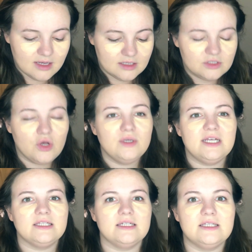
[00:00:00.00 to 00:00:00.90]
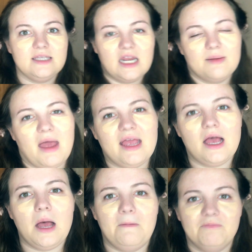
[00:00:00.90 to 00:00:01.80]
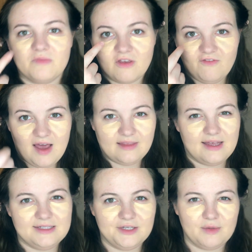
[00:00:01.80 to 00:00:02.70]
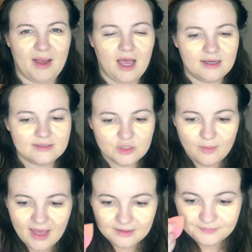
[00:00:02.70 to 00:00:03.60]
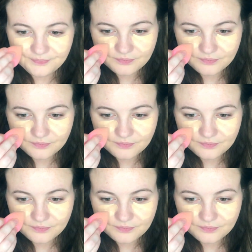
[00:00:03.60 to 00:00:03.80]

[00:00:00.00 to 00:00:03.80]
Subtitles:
So it doesn't sit in my fine lines under my eyes too bad.